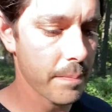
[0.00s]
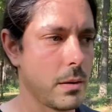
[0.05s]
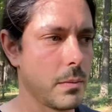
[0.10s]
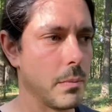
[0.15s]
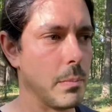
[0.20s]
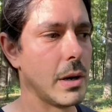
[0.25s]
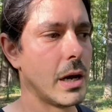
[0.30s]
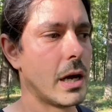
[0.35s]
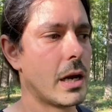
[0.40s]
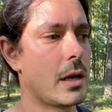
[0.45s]

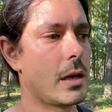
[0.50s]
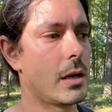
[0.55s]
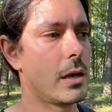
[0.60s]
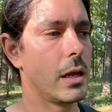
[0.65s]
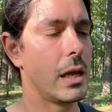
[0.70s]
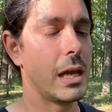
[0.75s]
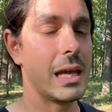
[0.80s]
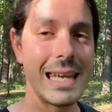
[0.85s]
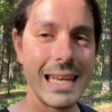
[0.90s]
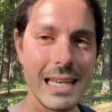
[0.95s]
But
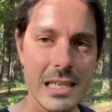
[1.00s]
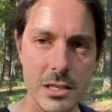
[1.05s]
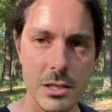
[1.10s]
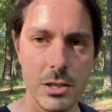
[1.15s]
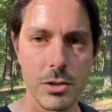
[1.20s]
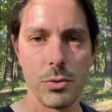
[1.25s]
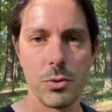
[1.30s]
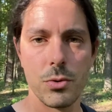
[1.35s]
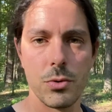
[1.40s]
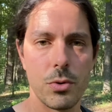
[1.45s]
it is
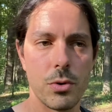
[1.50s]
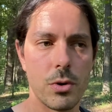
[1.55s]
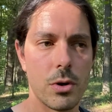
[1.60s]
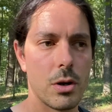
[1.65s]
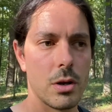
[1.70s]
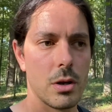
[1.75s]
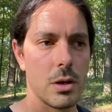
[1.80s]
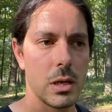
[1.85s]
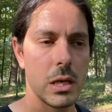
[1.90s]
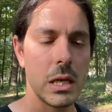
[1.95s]
to
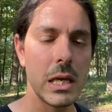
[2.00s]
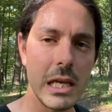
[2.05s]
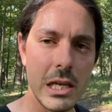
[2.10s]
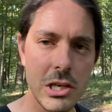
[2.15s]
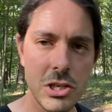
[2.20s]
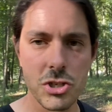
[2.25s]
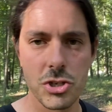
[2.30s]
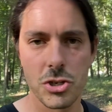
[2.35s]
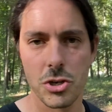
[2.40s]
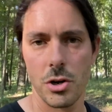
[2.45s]

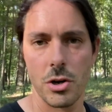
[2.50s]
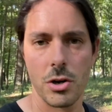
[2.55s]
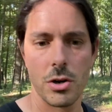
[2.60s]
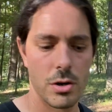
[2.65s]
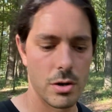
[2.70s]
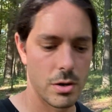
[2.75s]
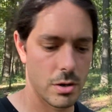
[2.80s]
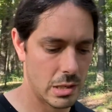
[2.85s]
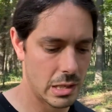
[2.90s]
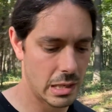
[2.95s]
injure
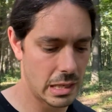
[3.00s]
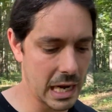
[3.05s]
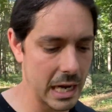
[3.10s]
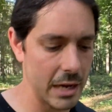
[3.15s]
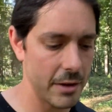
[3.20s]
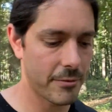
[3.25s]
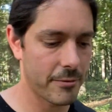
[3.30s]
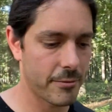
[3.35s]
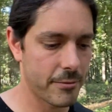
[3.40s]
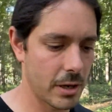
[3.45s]

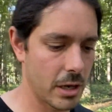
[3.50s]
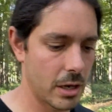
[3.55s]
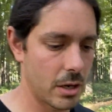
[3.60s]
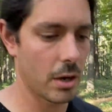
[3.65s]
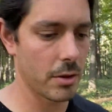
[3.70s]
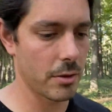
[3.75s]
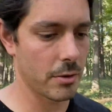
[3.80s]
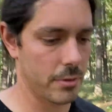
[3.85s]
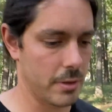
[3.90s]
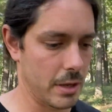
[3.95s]
life and
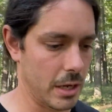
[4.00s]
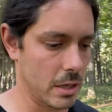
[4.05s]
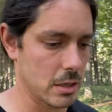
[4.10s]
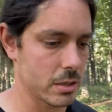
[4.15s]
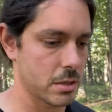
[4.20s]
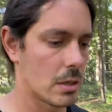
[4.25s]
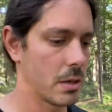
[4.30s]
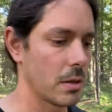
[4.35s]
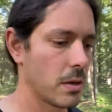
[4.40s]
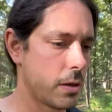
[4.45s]
other
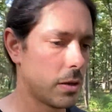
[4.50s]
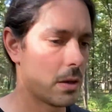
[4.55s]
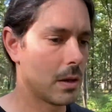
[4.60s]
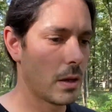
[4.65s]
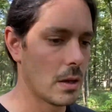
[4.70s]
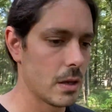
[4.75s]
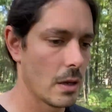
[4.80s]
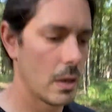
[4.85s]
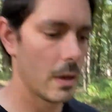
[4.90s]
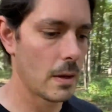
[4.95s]
things.
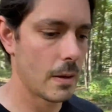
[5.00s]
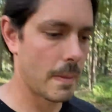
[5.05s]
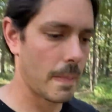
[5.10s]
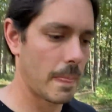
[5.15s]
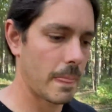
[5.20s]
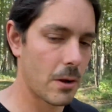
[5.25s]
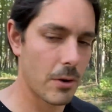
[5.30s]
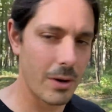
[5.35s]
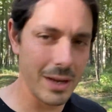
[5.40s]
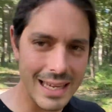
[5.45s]

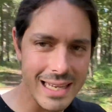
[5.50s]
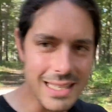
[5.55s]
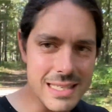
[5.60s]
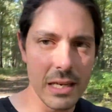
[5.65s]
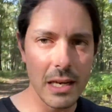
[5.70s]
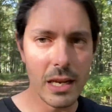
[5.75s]
There is an